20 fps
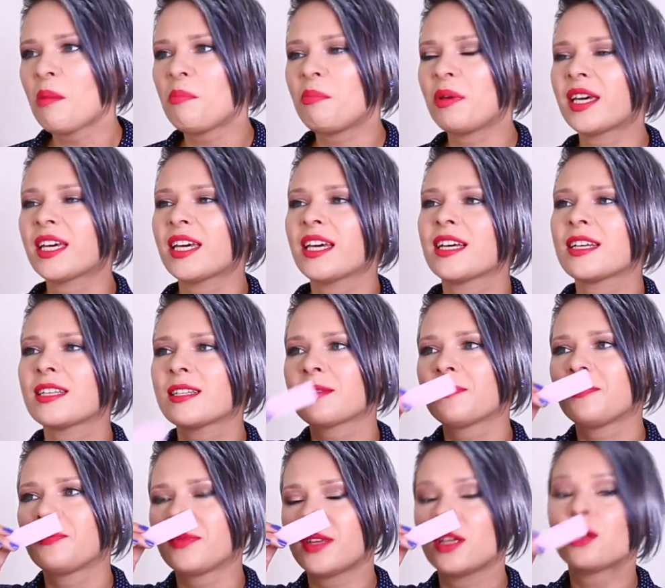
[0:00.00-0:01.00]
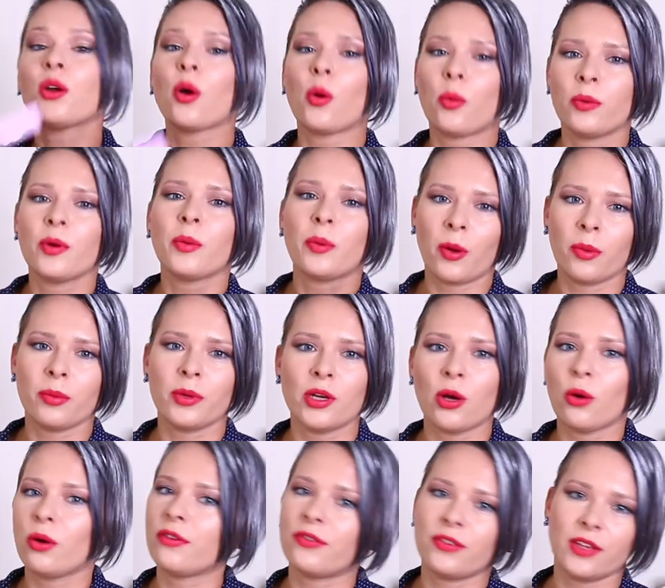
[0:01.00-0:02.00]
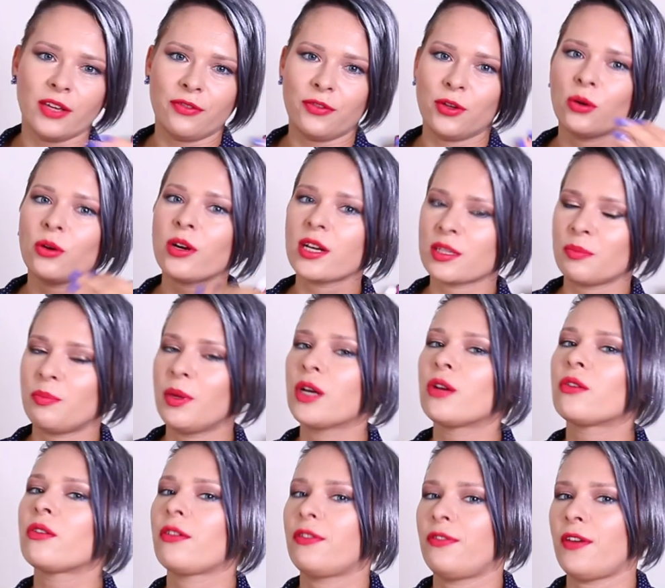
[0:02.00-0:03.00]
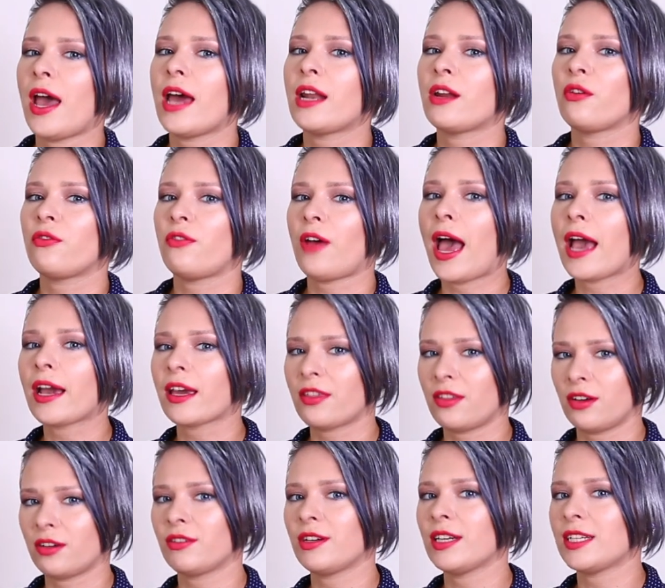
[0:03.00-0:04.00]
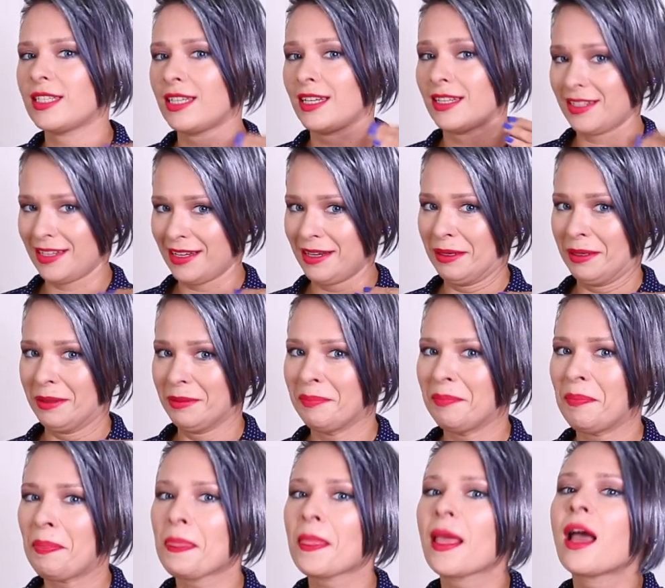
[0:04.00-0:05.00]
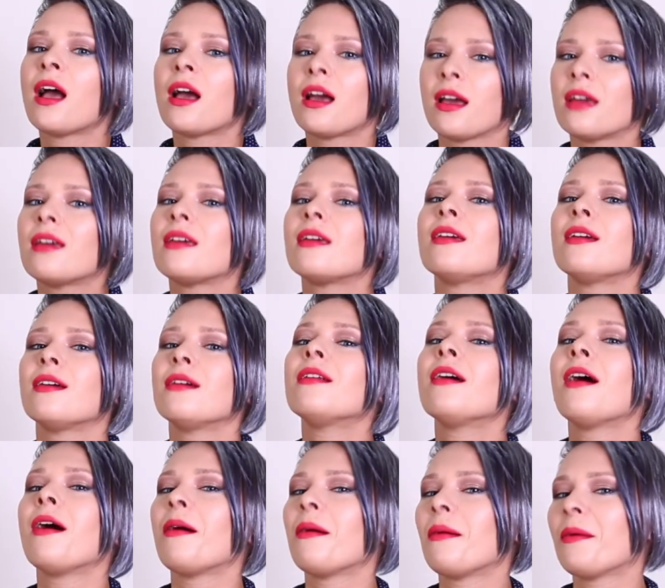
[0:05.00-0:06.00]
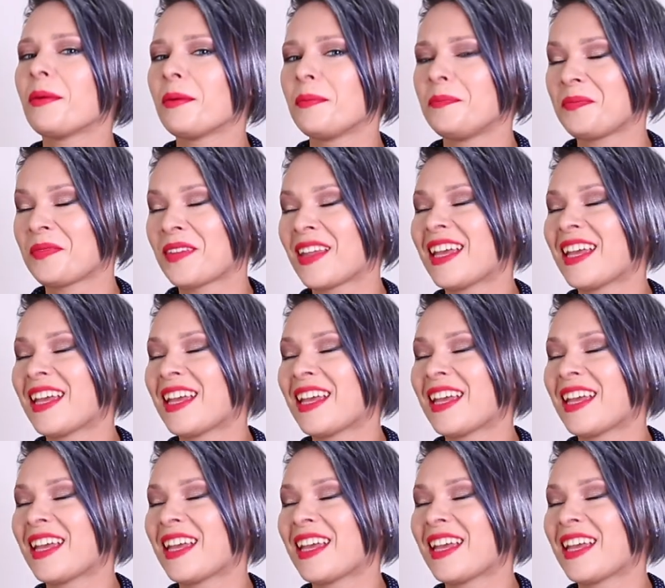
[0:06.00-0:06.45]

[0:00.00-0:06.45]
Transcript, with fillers: Because, you know, you probably know, if, if you're as big of a fan of Agatha Christie as I am, you know,